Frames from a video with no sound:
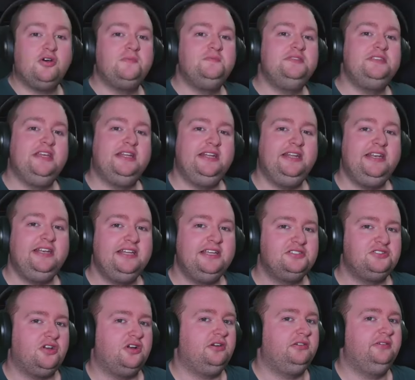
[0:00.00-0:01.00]
Obsidian
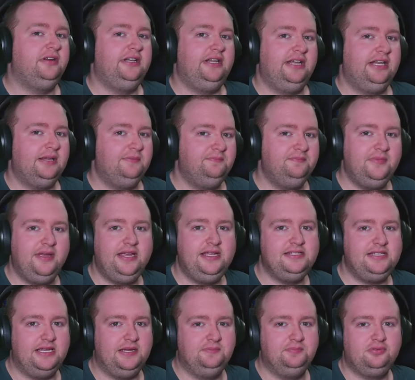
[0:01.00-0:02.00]
is already an
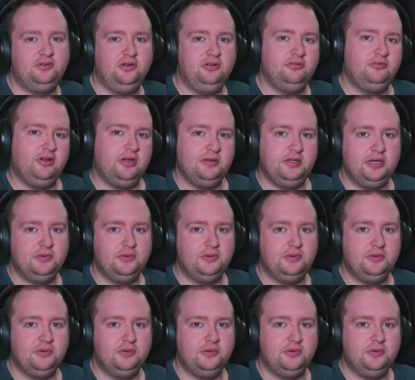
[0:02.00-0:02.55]
amazing program